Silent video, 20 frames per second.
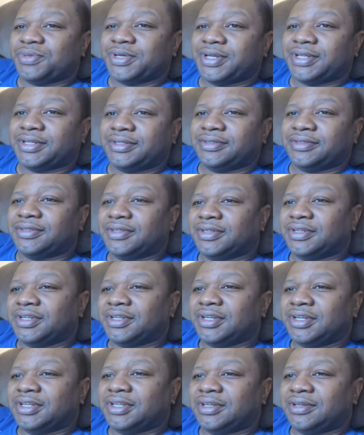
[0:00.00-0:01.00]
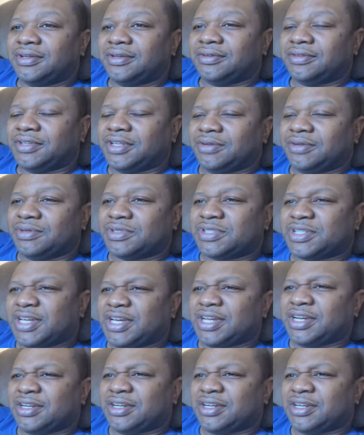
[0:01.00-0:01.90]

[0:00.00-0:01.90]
But they was like,